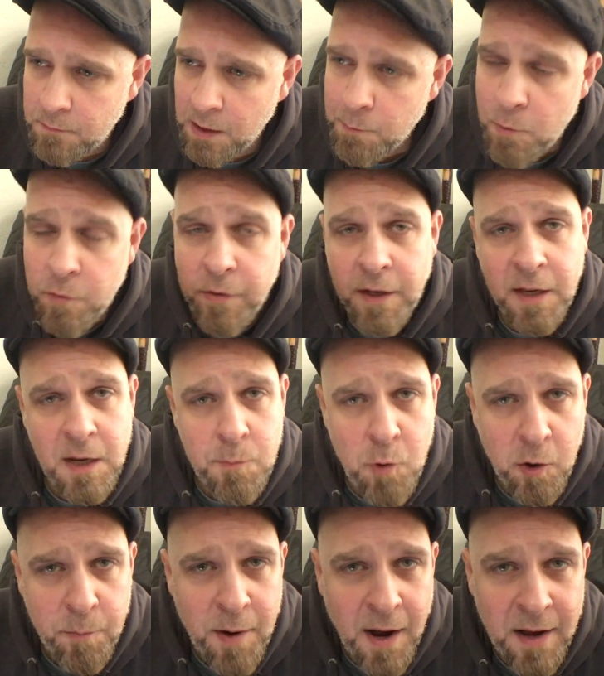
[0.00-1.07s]
moving in a
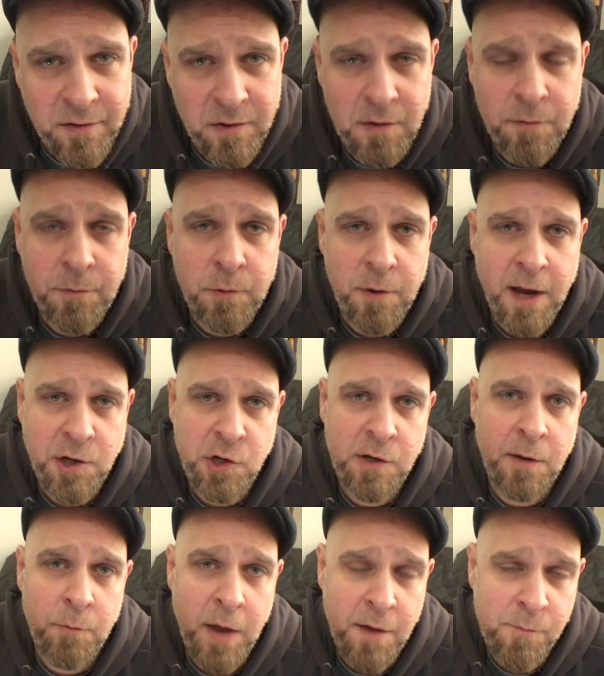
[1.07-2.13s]
more positive
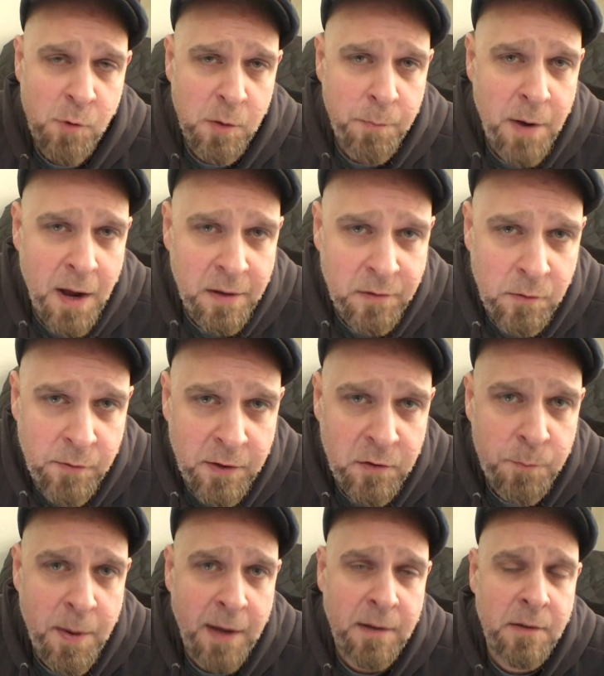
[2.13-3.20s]
direction, and we have more positive
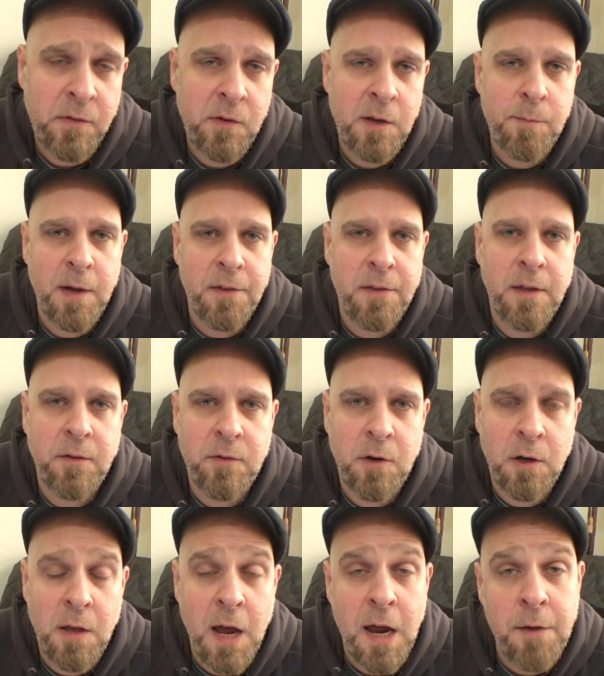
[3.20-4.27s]
expectancy about things in
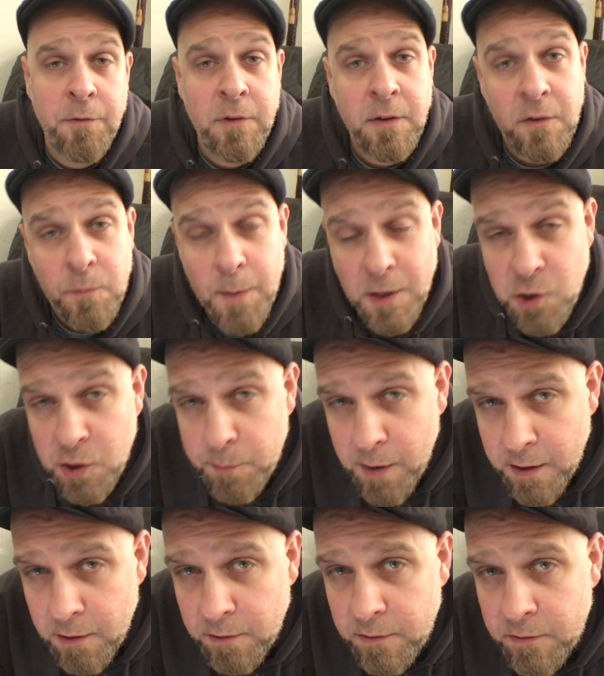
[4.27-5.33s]
our lives, and especially
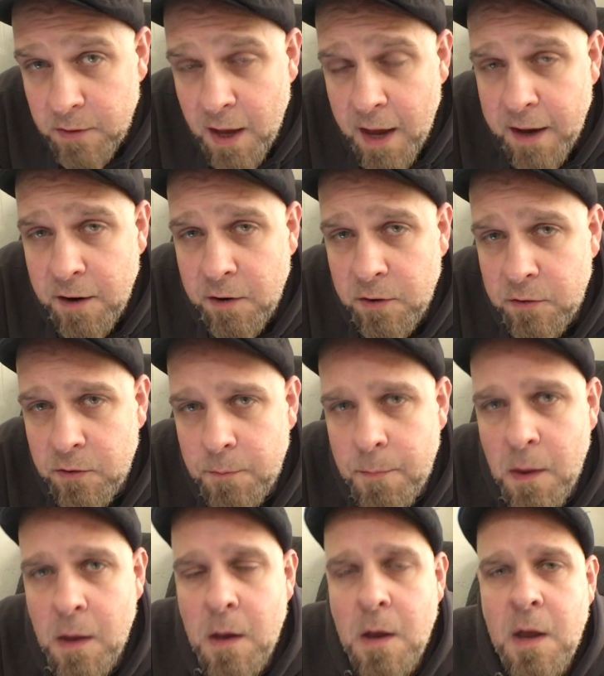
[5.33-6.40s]
about our desires,
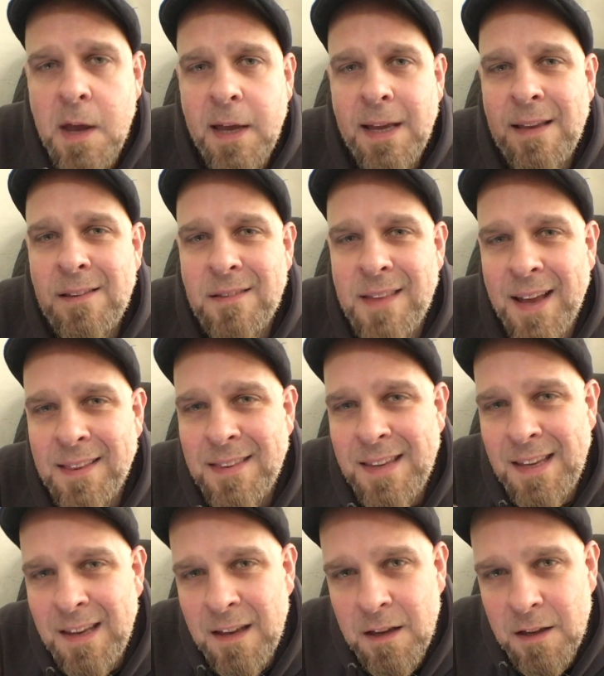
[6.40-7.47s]
is that
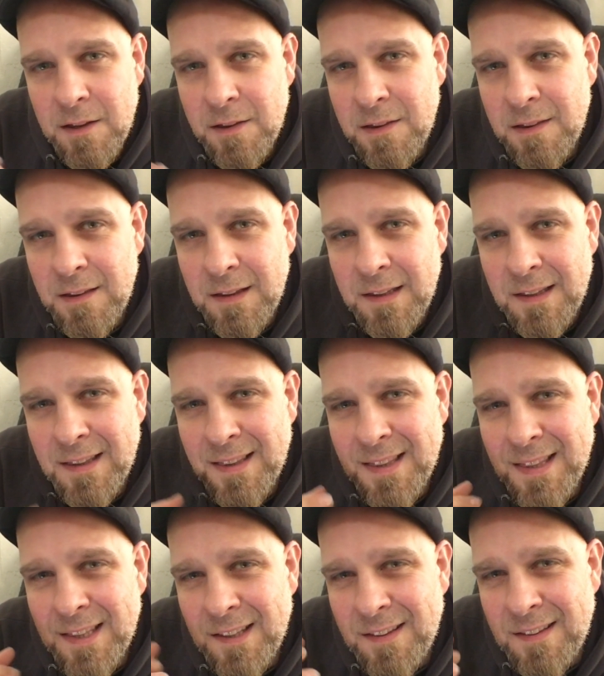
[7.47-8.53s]
the
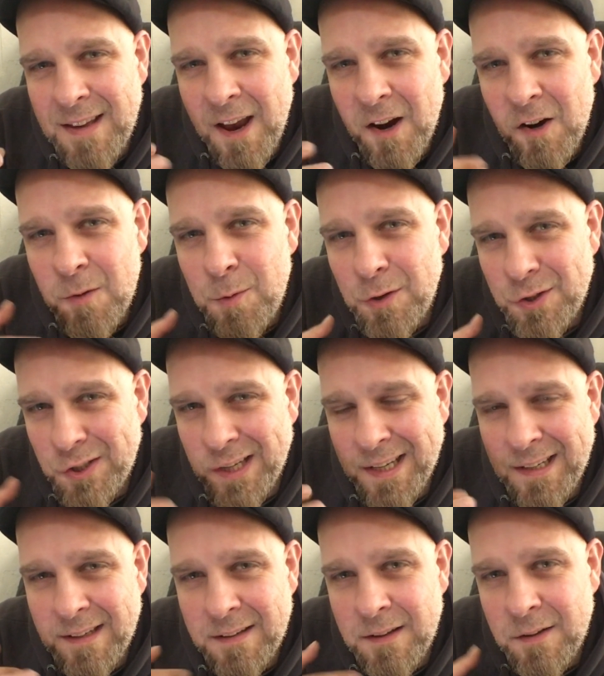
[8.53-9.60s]
terrible
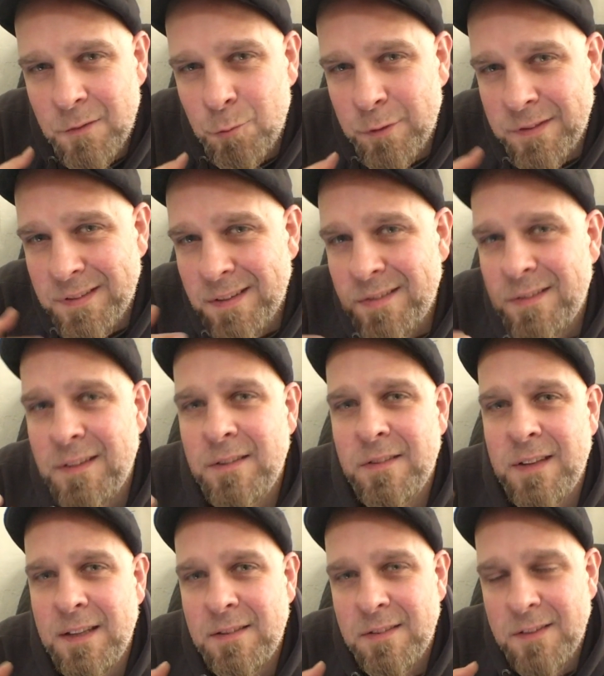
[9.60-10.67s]
shit, the resistance
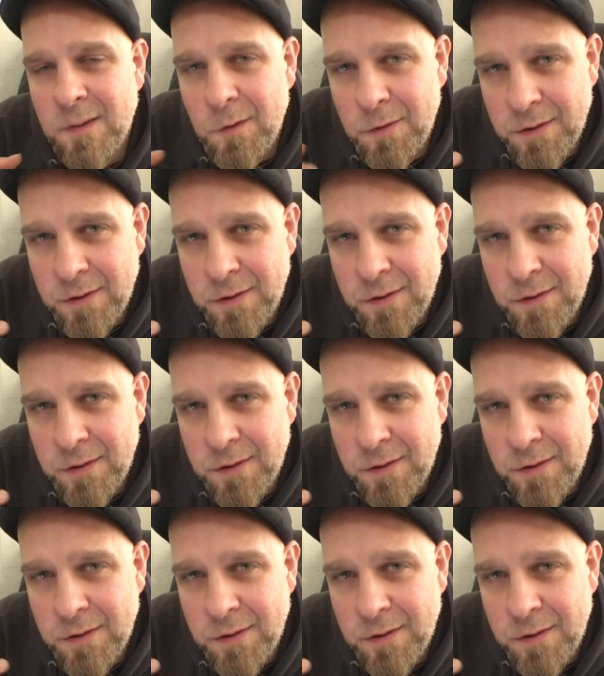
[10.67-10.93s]
that's still